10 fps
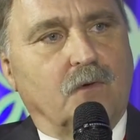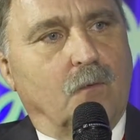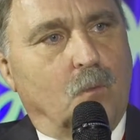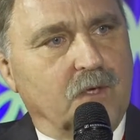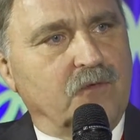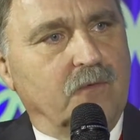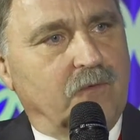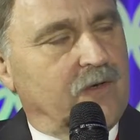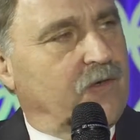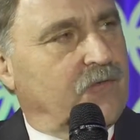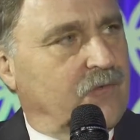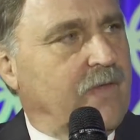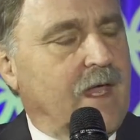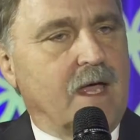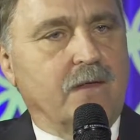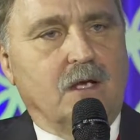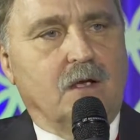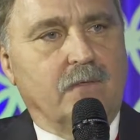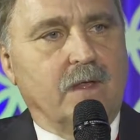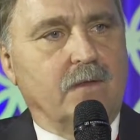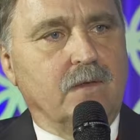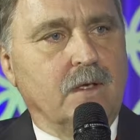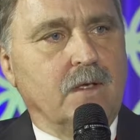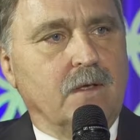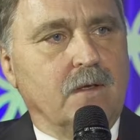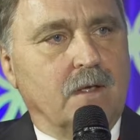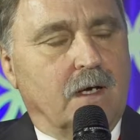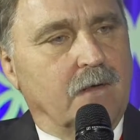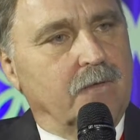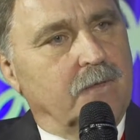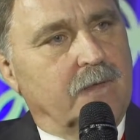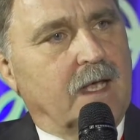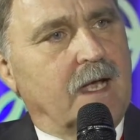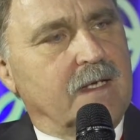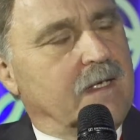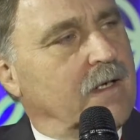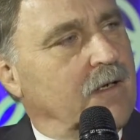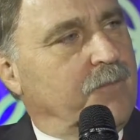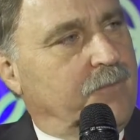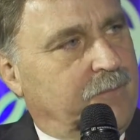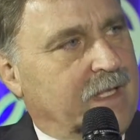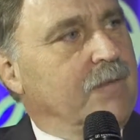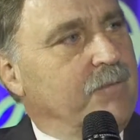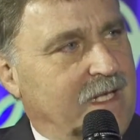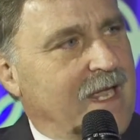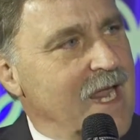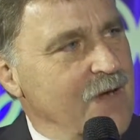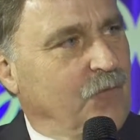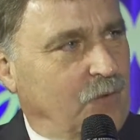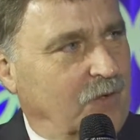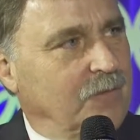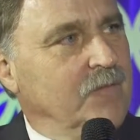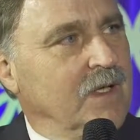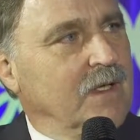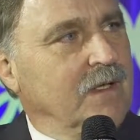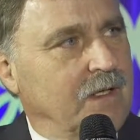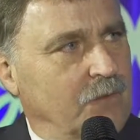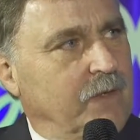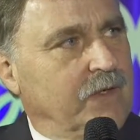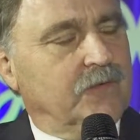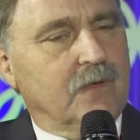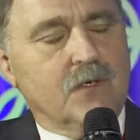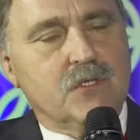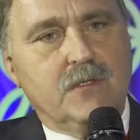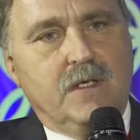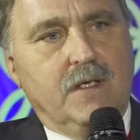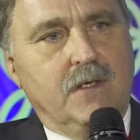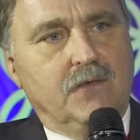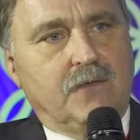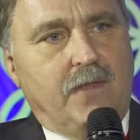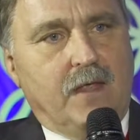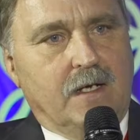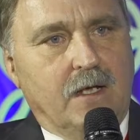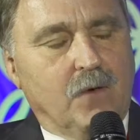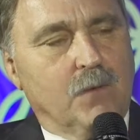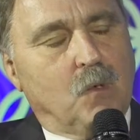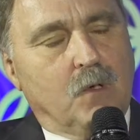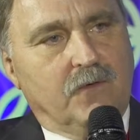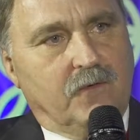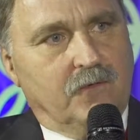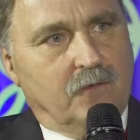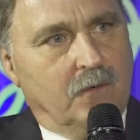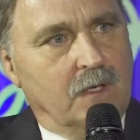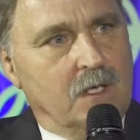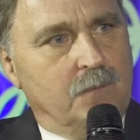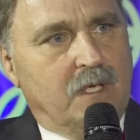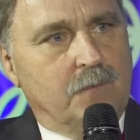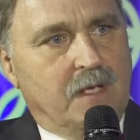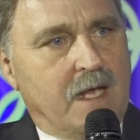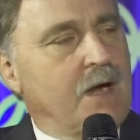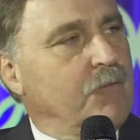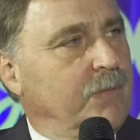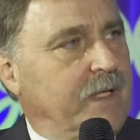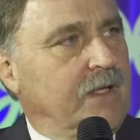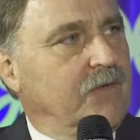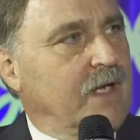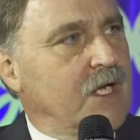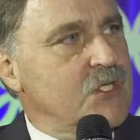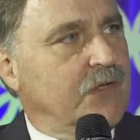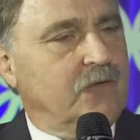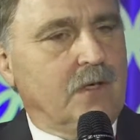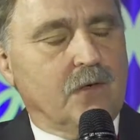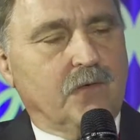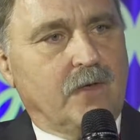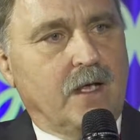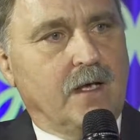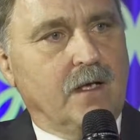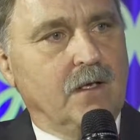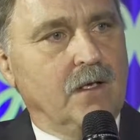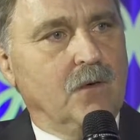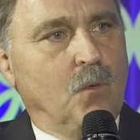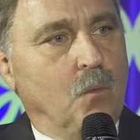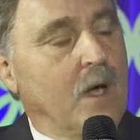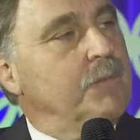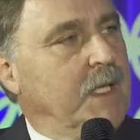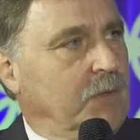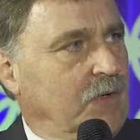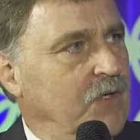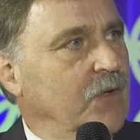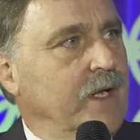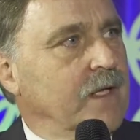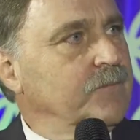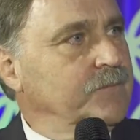So once you've understood that, then the idea of being behavioral in research is, I think, another important thing. So being behavioral means not just understanding what people are doing,